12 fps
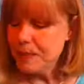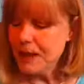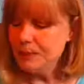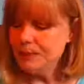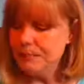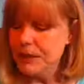
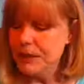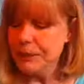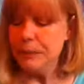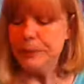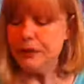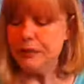A little
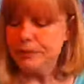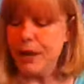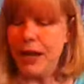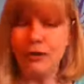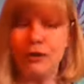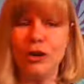bit of
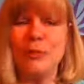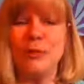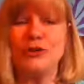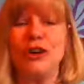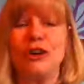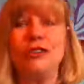my
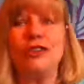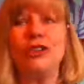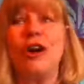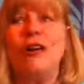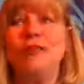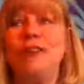turbocharged
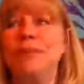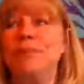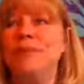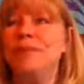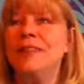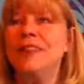coffee.
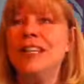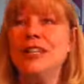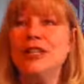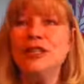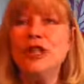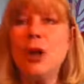
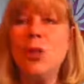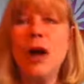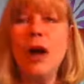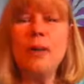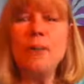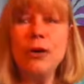So
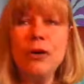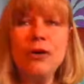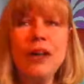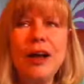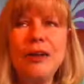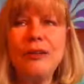I burned
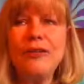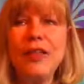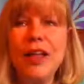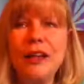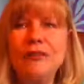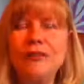out of
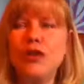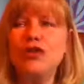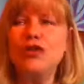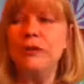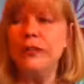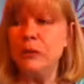that
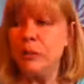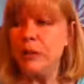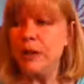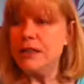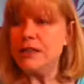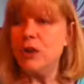eventually, and when my
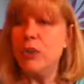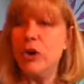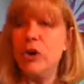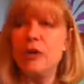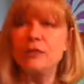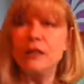son went
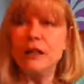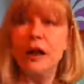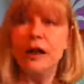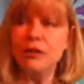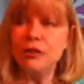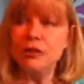off to
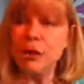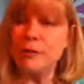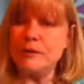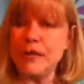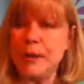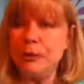college, I
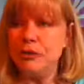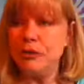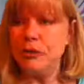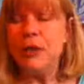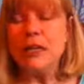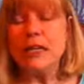was able
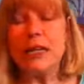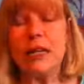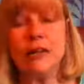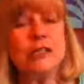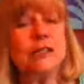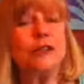to get a
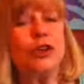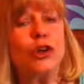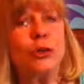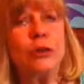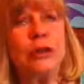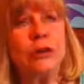different
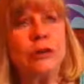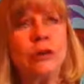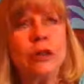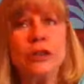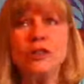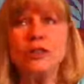career.
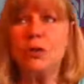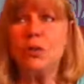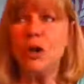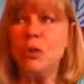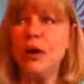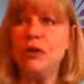So what
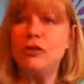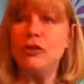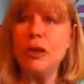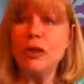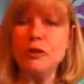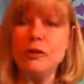do?
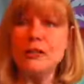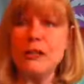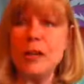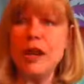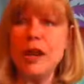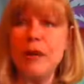I go to
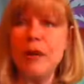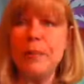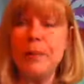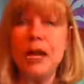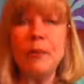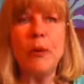seminary and
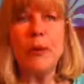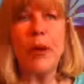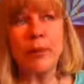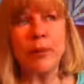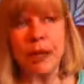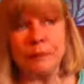become a
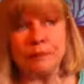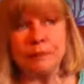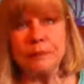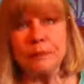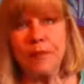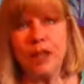rabbi.
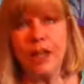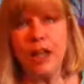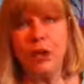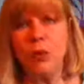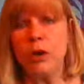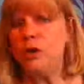
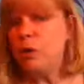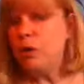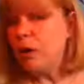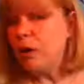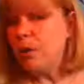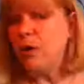And when you
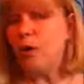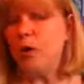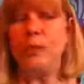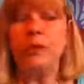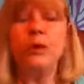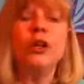are a
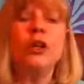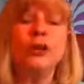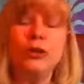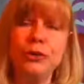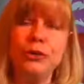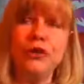pulpit
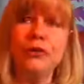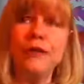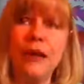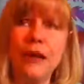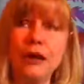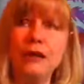clergy of
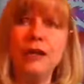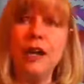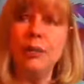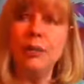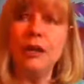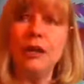any
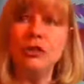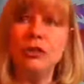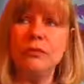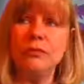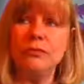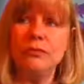denomination,